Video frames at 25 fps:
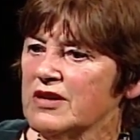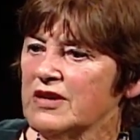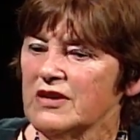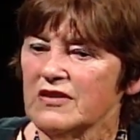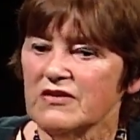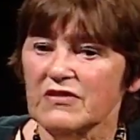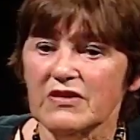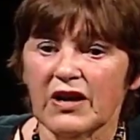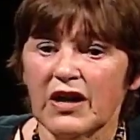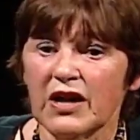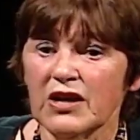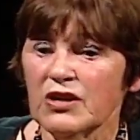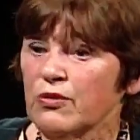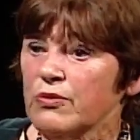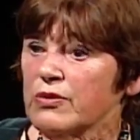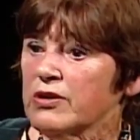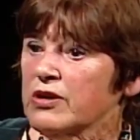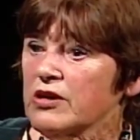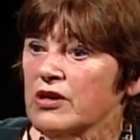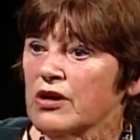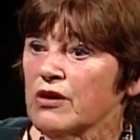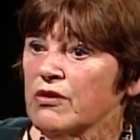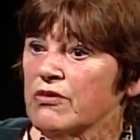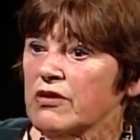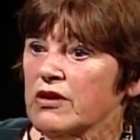He said, I don't want
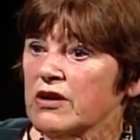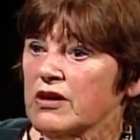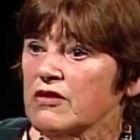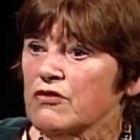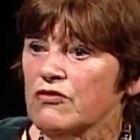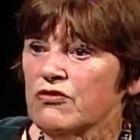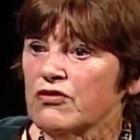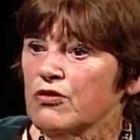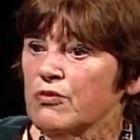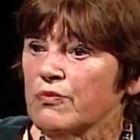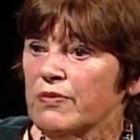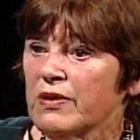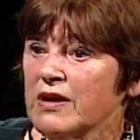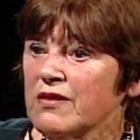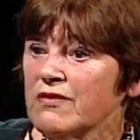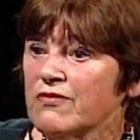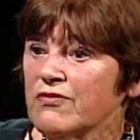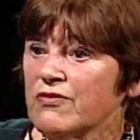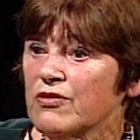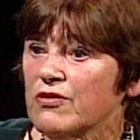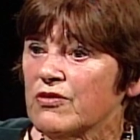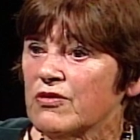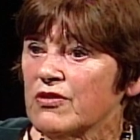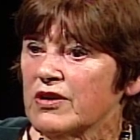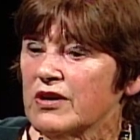to go there. It's too
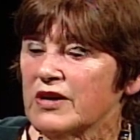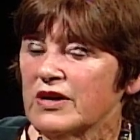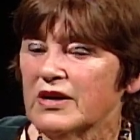painful.